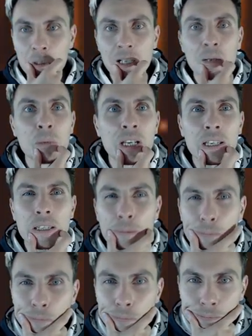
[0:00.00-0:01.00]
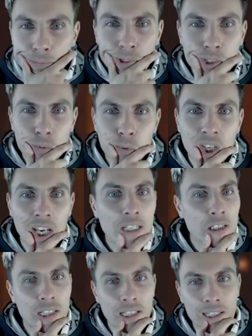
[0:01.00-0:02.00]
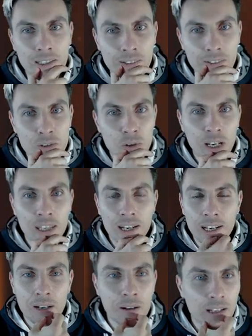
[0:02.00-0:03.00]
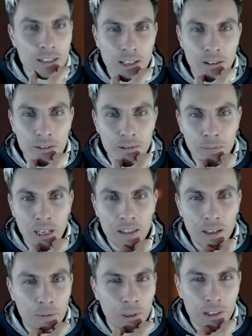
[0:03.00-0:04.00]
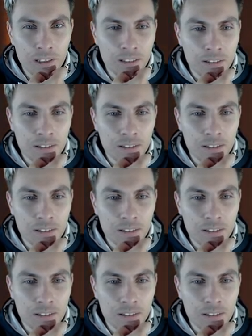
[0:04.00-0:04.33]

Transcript: I'm like, hmm, could we actually try that ourselves and make that work?